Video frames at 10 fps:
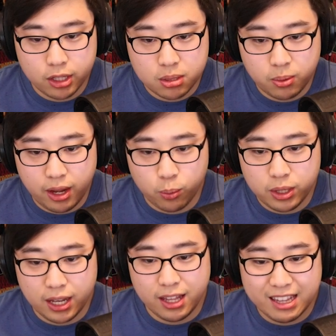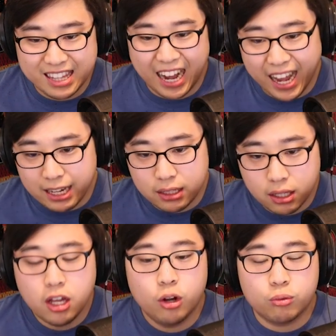this way, and we get
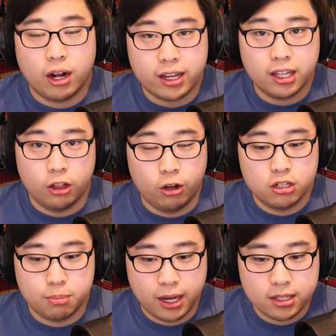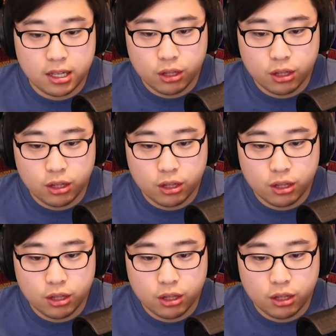9 rocket launch pads.